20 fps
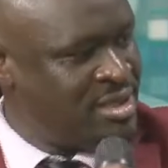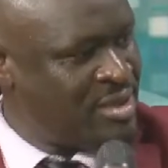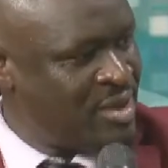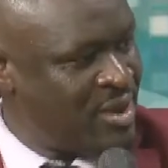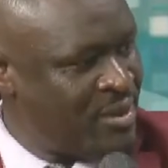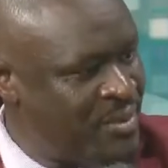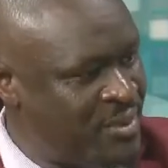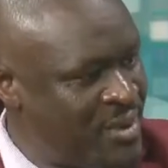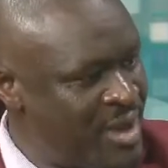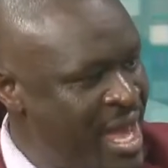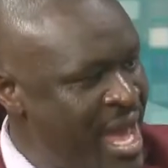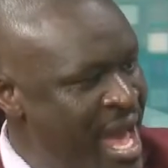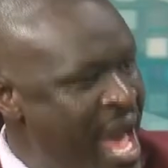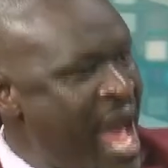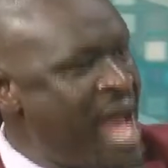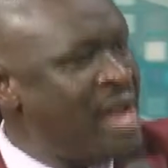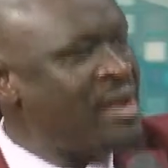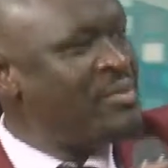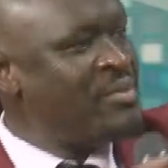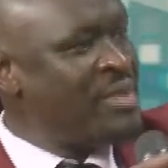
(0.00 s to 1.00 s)
job,
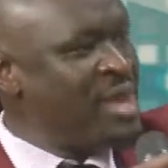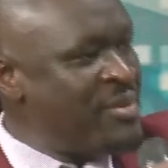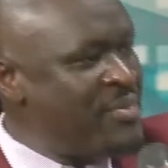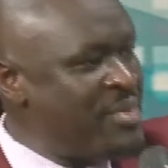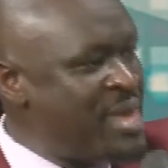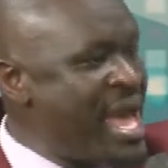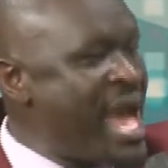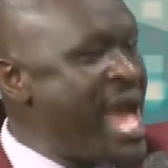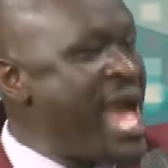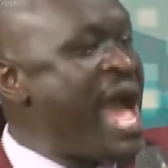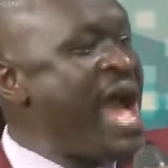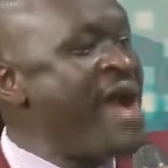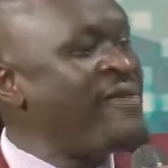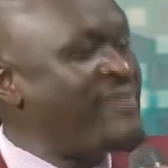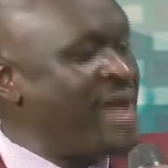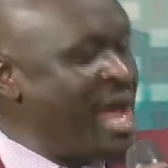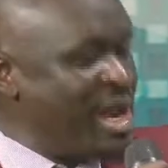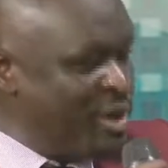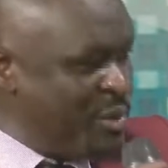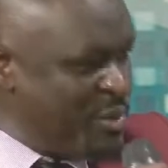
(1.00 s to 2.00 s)
and maybe I
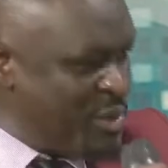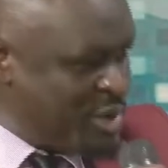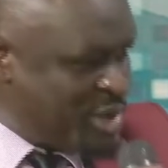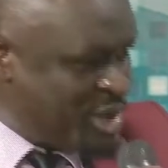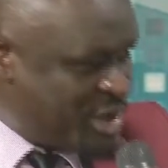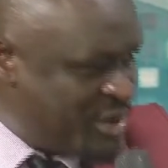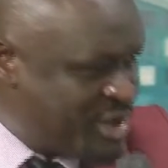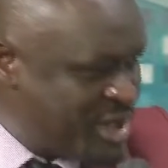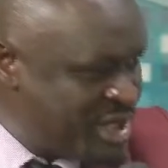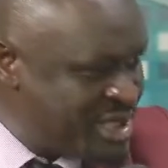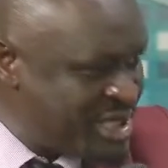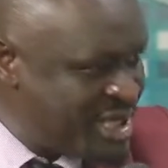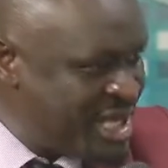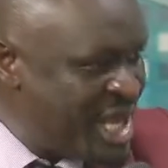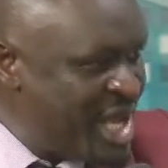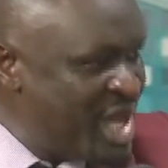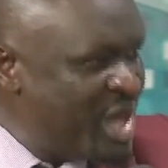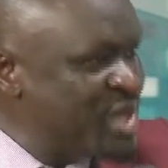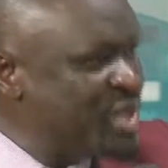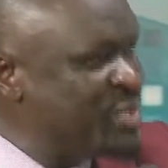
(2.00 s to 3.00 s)
have an opportunity
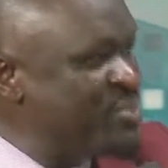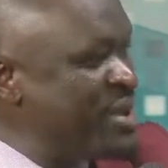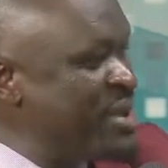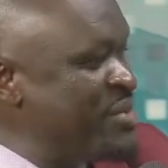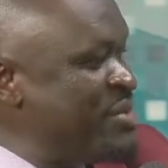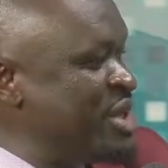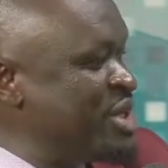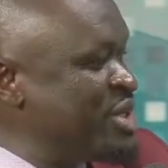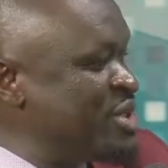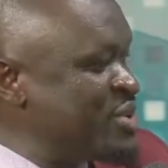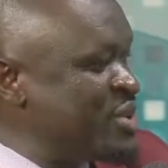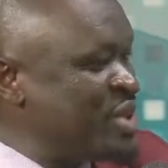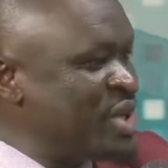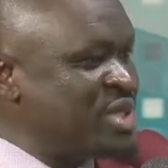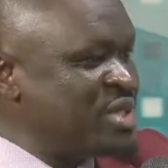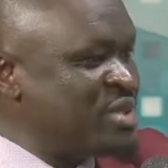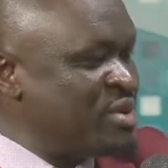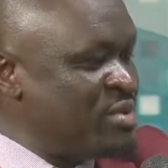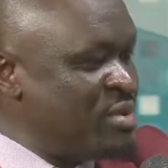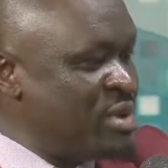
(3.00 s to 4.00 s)

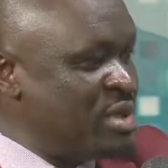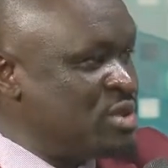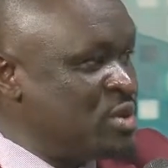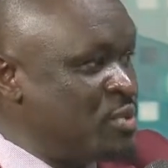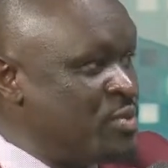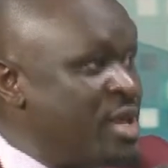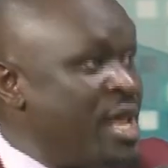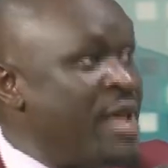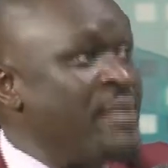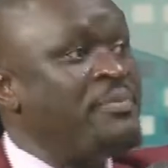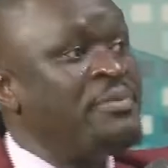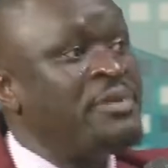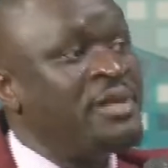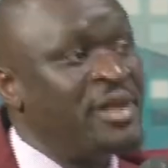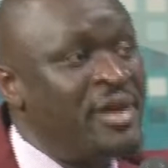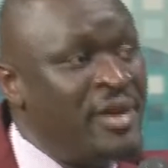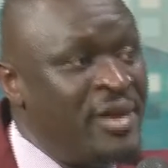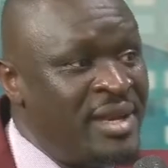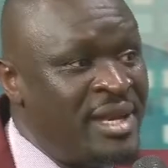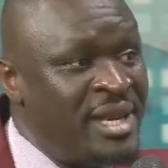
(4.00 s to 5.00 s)
to be
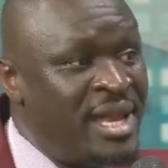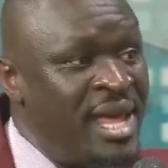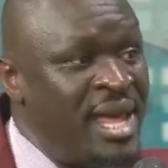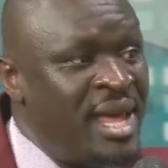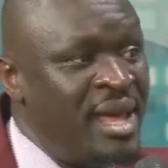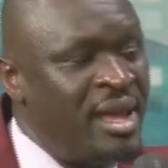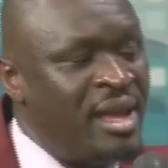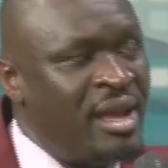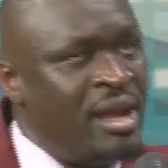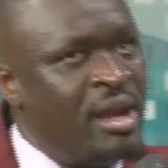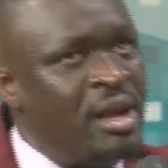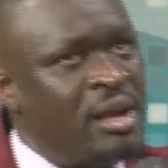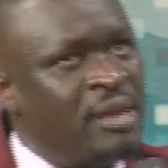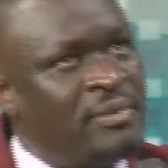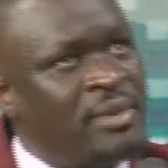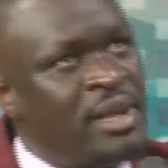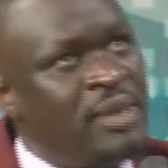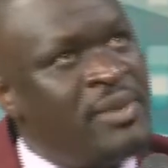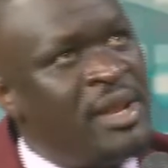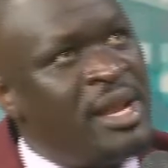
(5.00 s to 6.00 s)
employed,
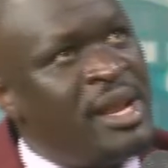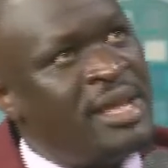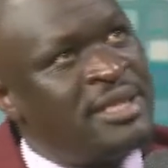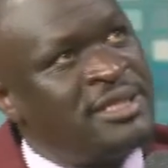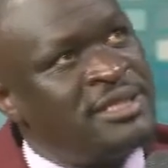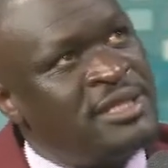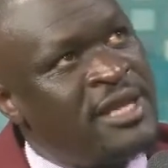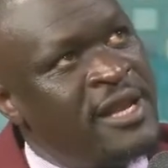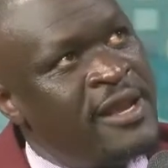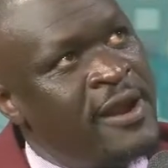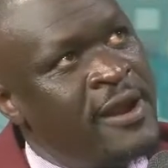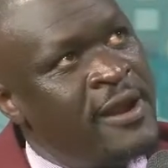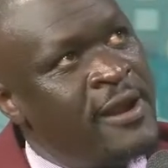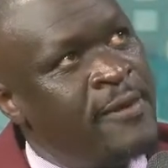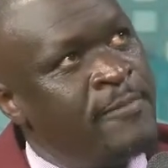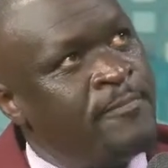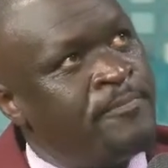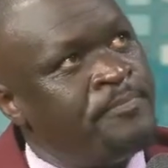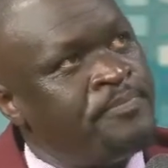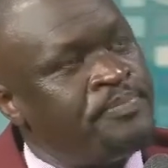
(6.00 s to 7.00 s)
maybe let's say
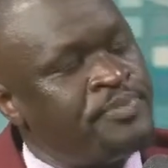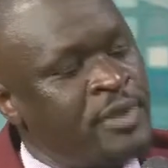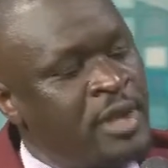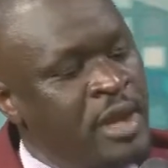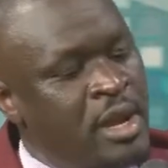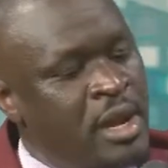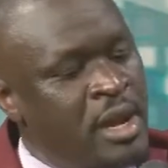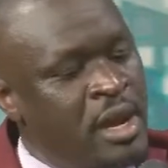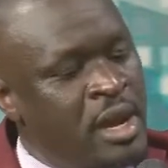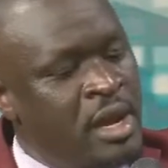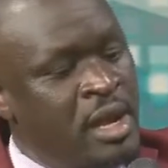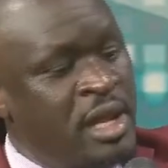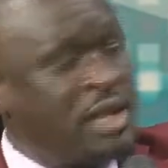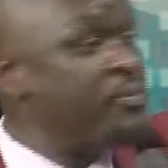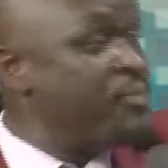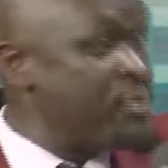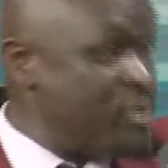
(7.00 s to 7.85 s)
in